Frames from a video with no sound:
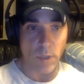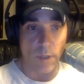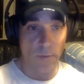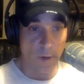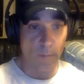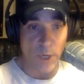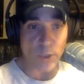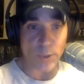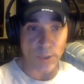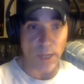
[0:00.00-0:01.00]
Their
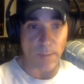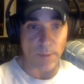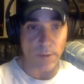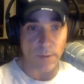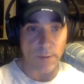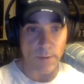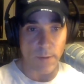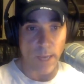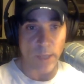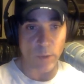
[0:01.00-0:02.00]
mission statement
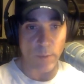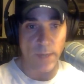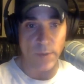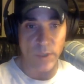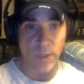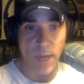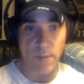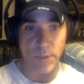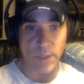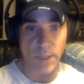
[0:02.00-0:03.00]
has remained the
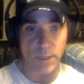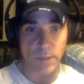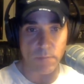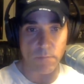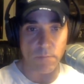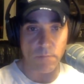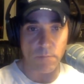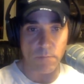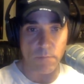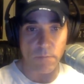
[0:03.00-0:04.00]
same since
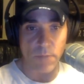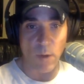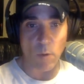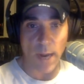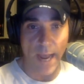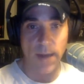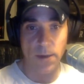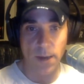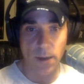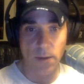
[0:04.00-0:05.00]
they were
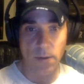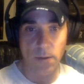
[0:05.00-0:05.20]
handed